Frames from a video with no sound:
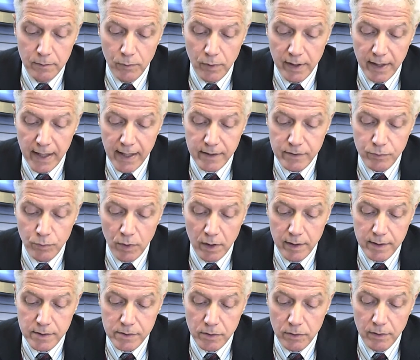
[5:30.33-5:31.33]
When asked where
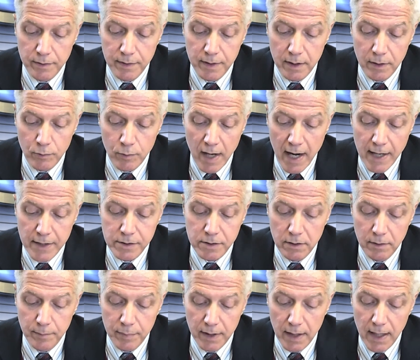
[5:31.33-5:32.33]
he saw the
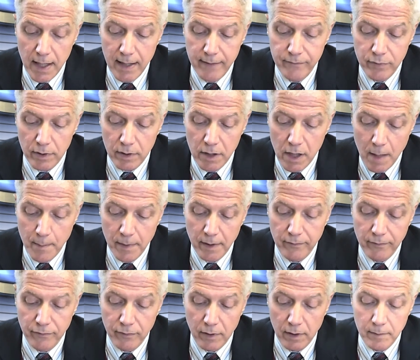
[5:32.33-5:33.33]
irrational behavior coming
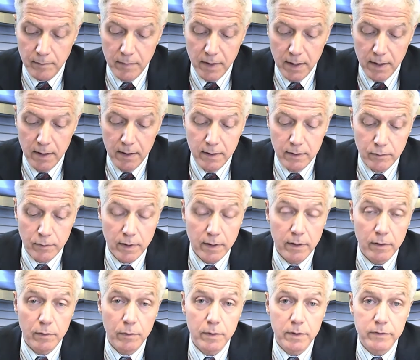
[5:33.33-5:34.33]
from,
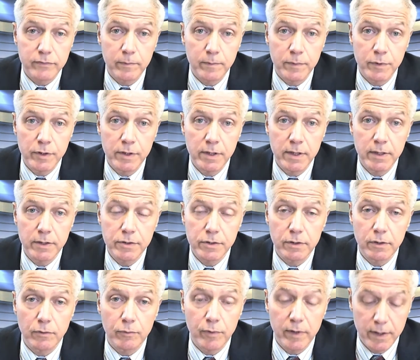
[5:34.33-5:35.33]
whether it was from
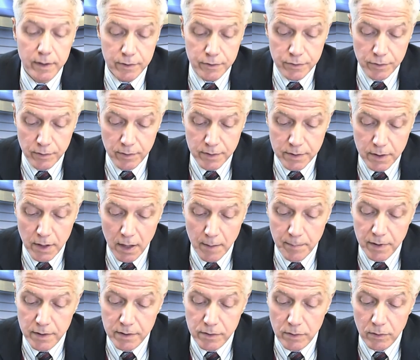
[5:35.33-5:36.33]
traditional reinsurance
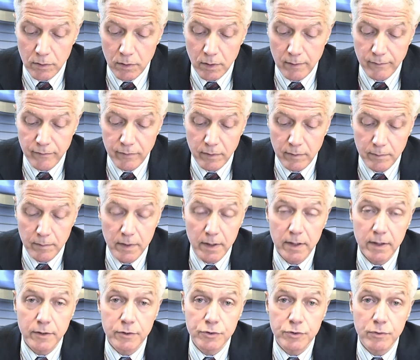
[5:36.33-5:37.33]
companies or from
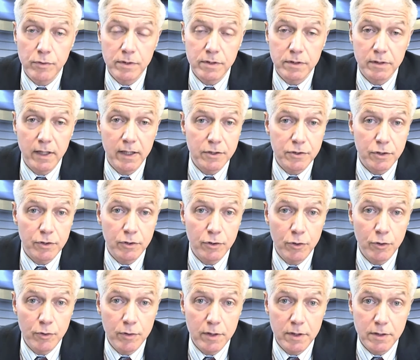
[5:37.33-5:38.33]
insurance-linked
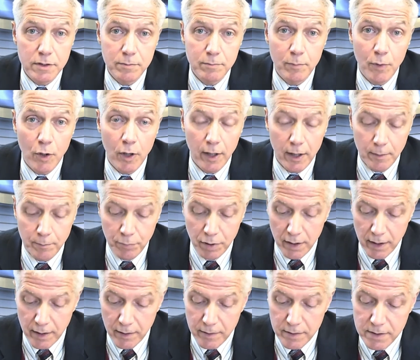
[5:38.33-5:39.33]
securities market
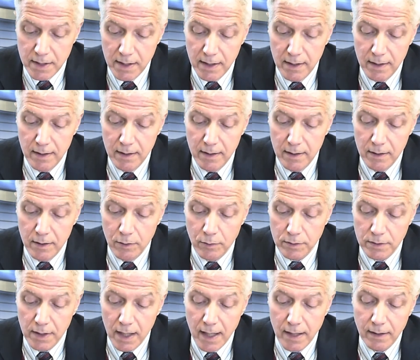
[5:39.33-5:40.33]
players,
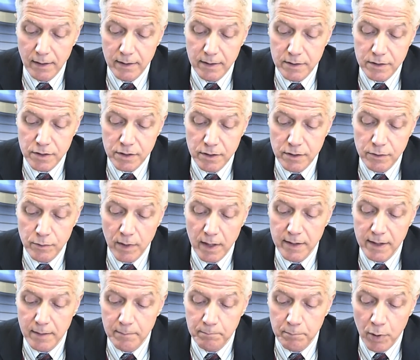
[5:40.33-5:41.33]
O'Donnell
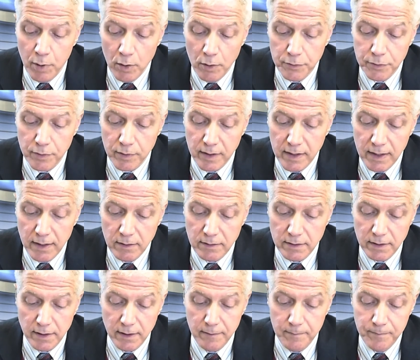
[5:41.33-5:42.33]
insinuated that both are
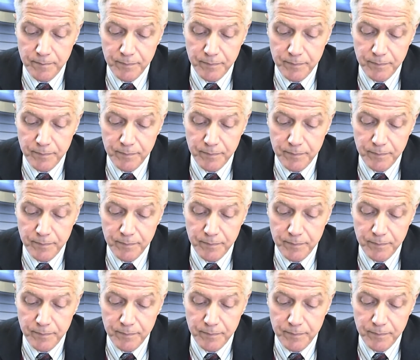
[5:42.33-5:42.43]
guilty.